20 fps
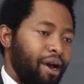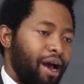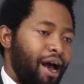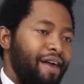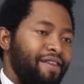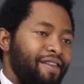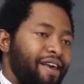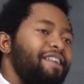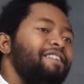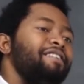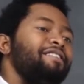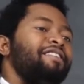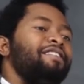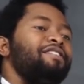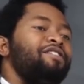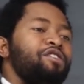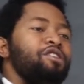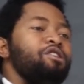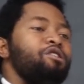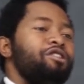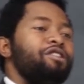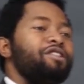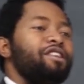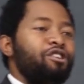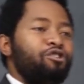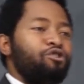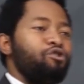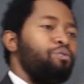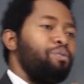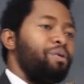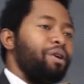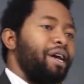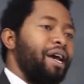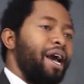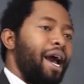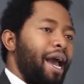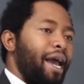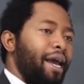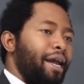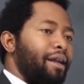And that is a theory that
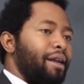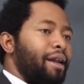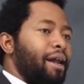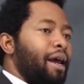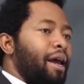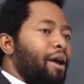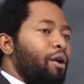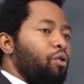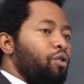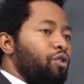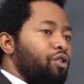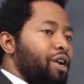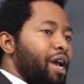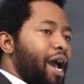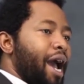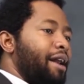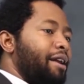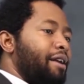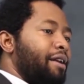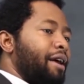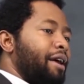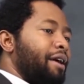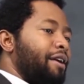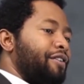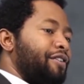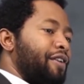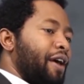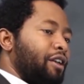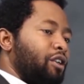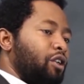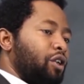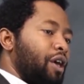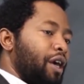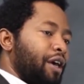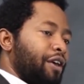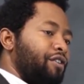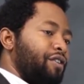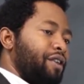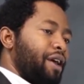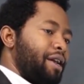would guide such
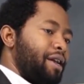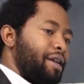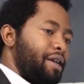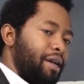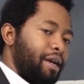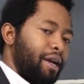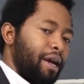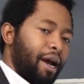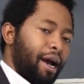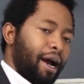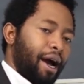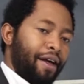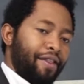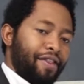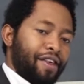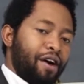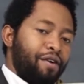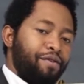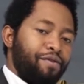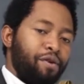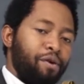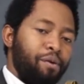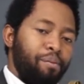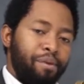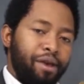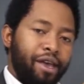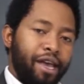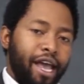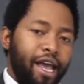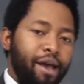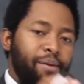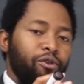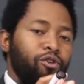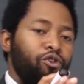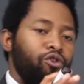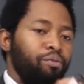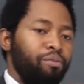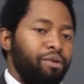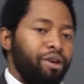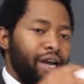a study, and therefore be able
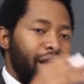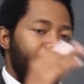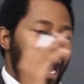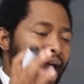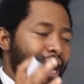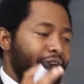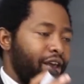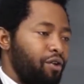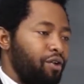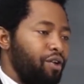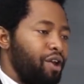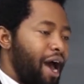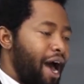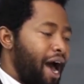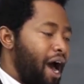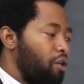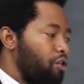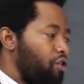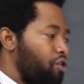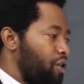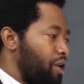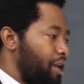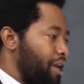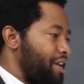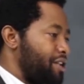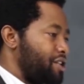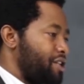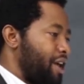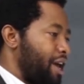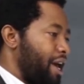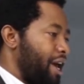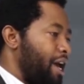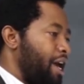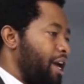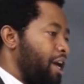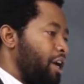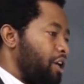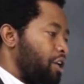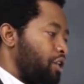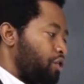to be argued out later
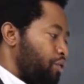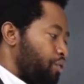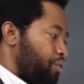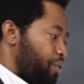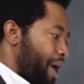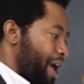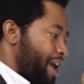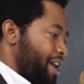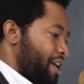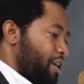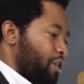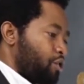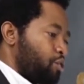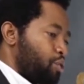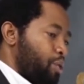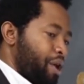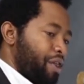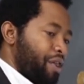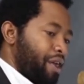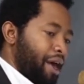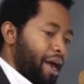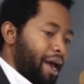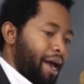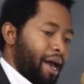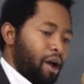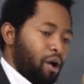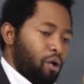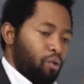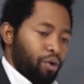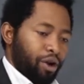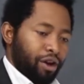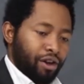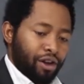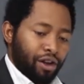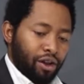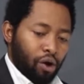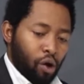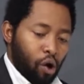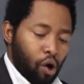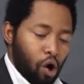to find out whether, when
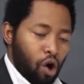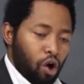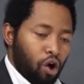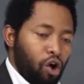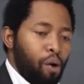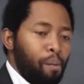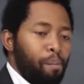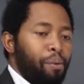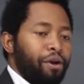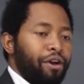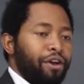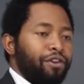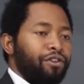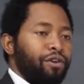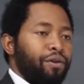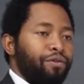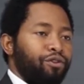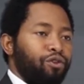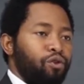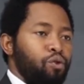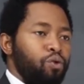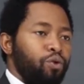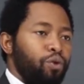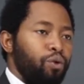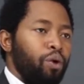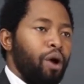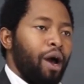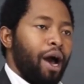all components of school